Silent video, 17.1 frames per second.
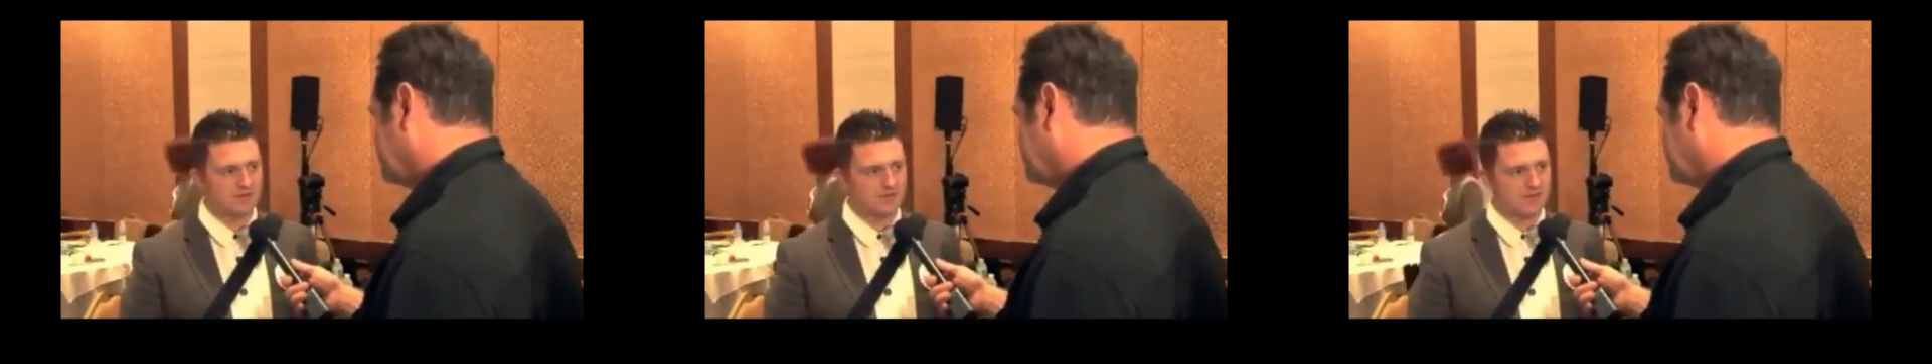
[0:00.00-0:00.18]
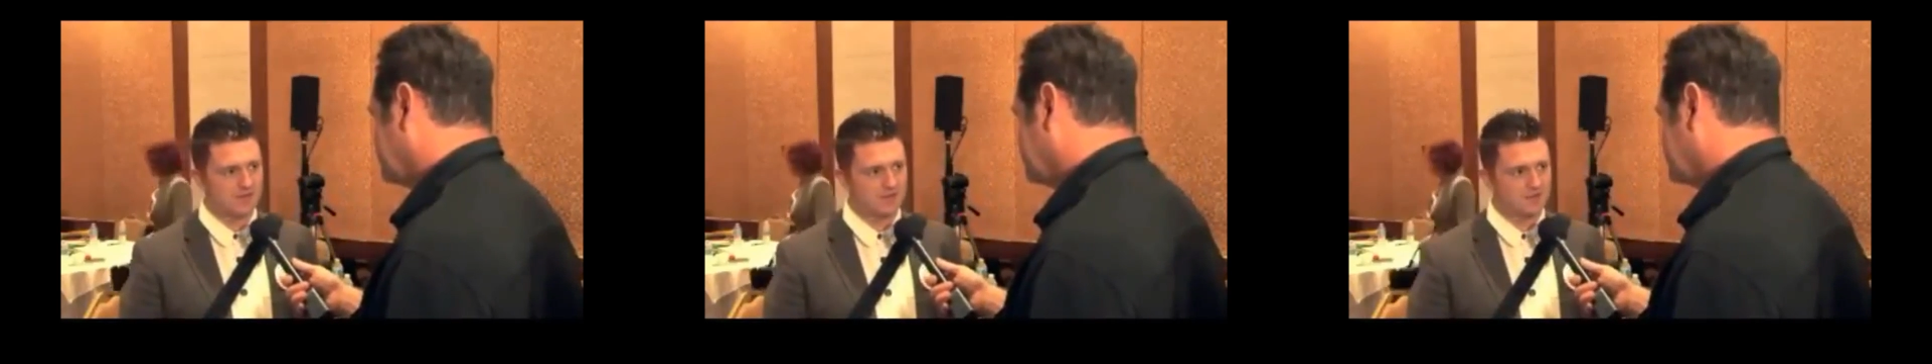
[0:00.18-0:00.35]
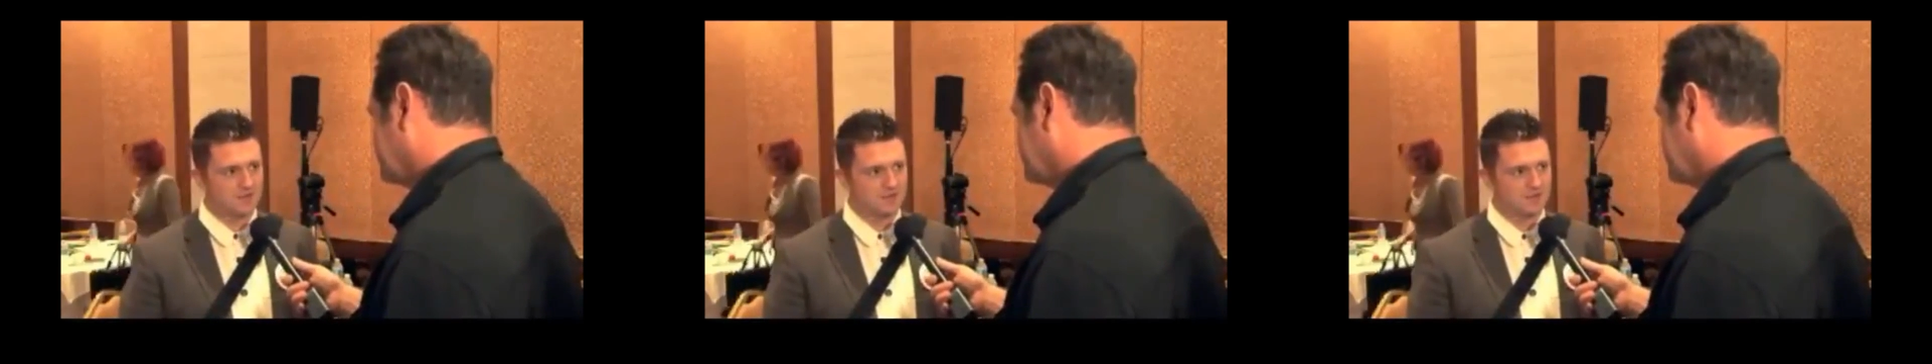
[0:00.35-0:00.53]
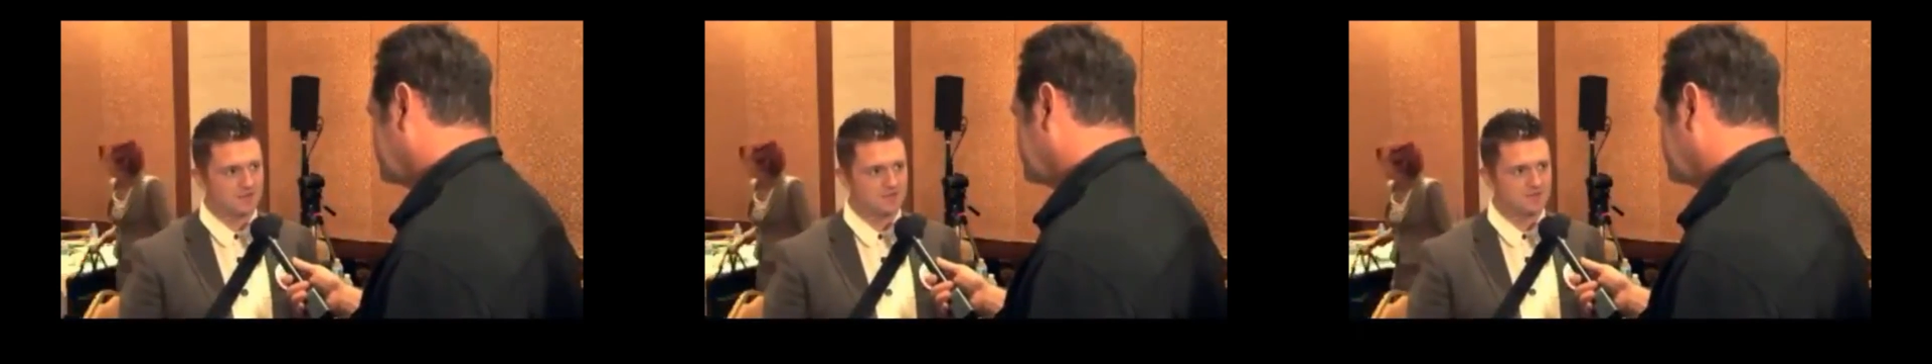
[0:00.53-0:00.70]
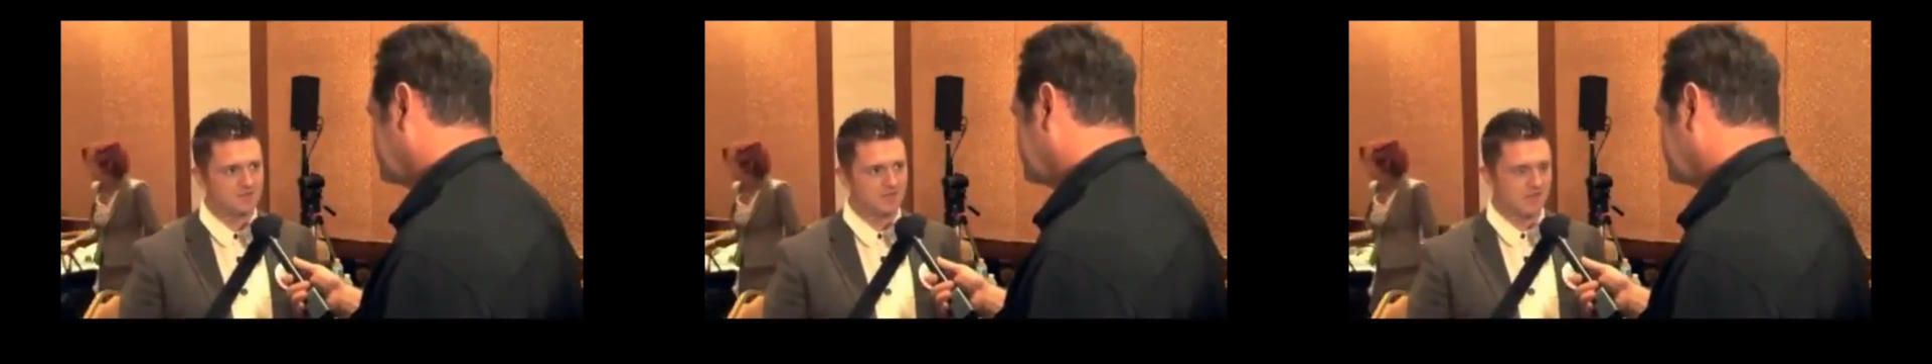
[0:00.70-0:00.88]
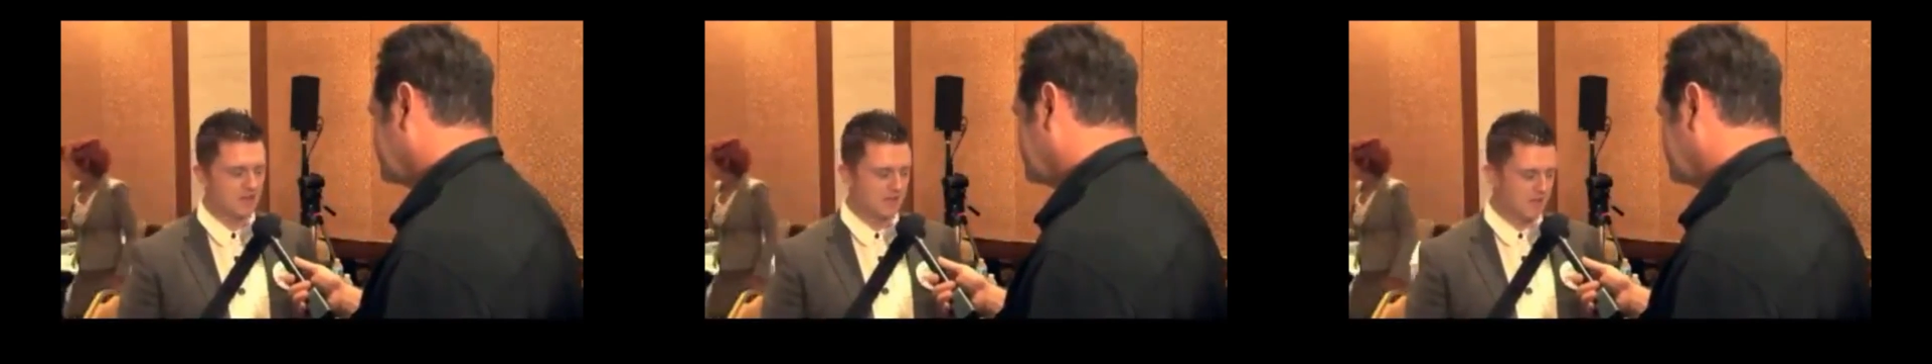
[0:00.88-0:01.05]
is England.
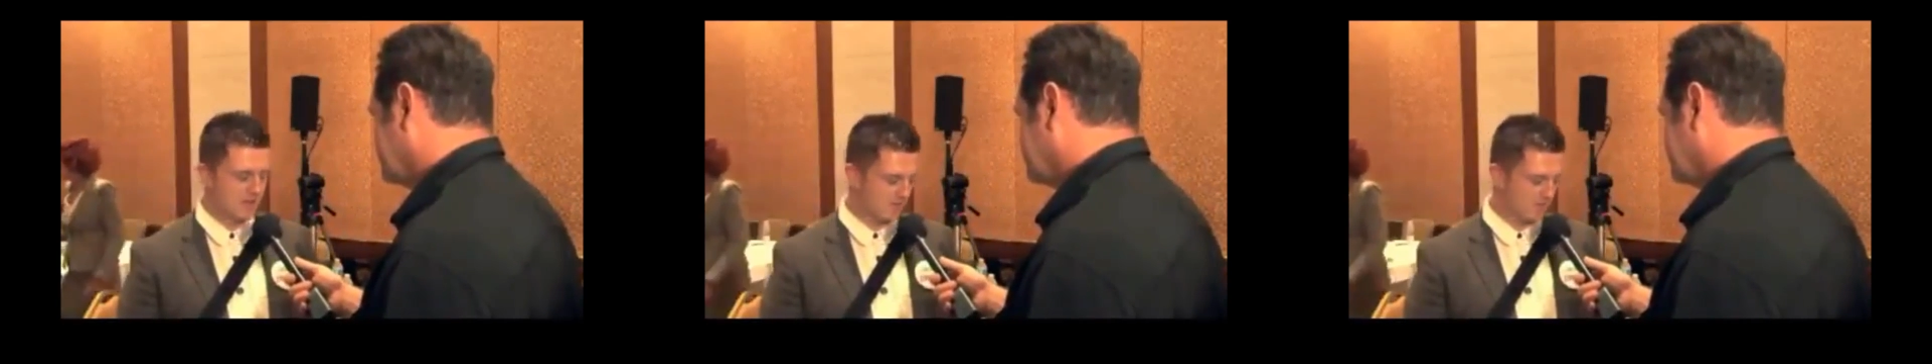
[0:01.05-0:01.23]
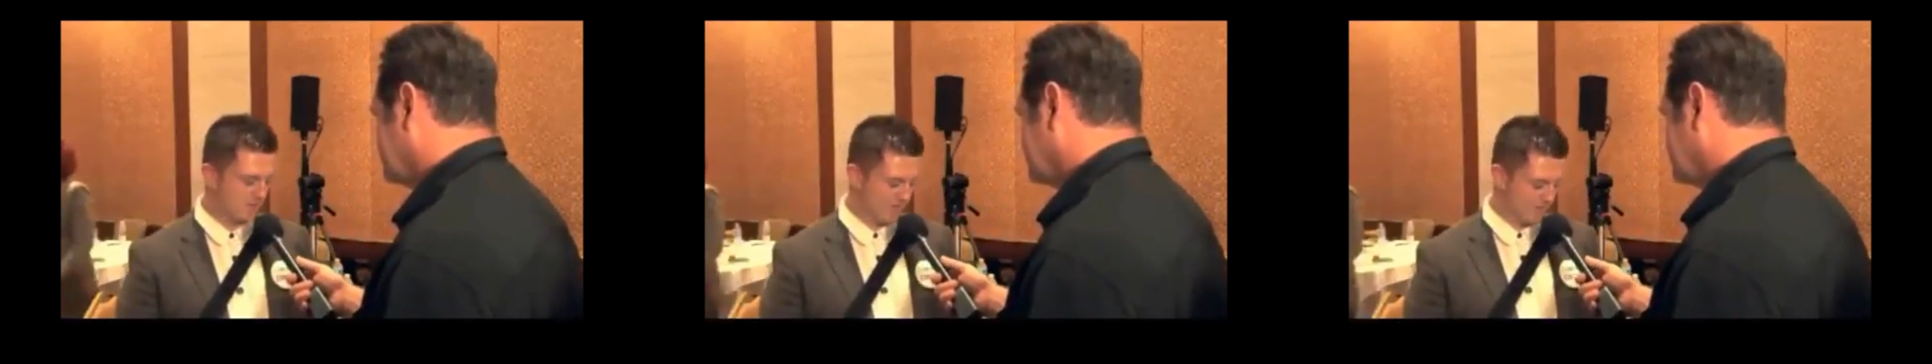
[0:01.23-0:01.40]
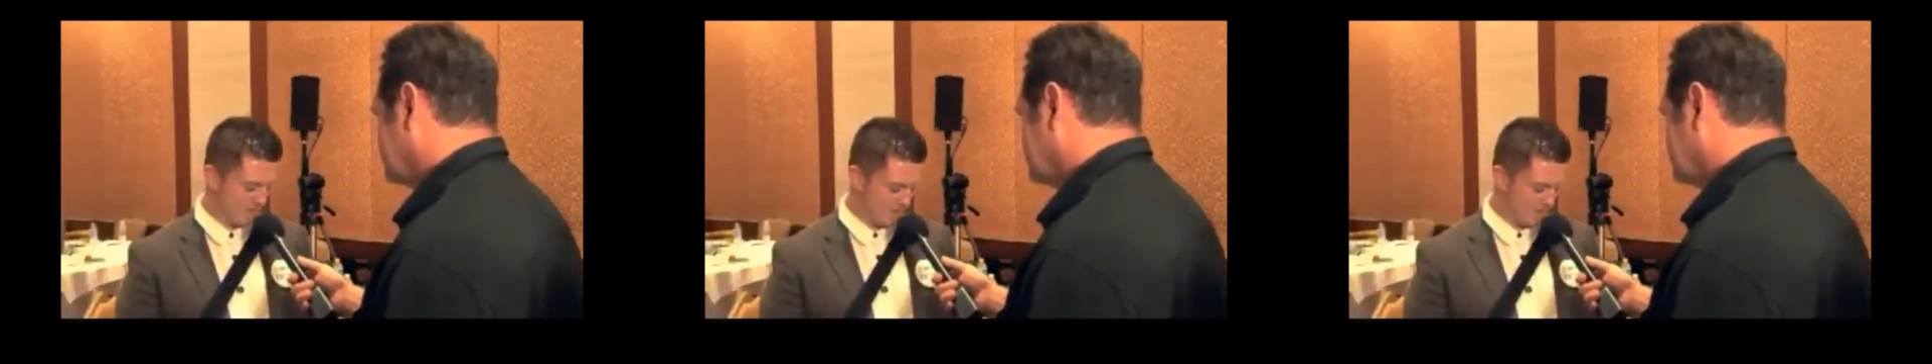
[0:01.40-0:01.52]
And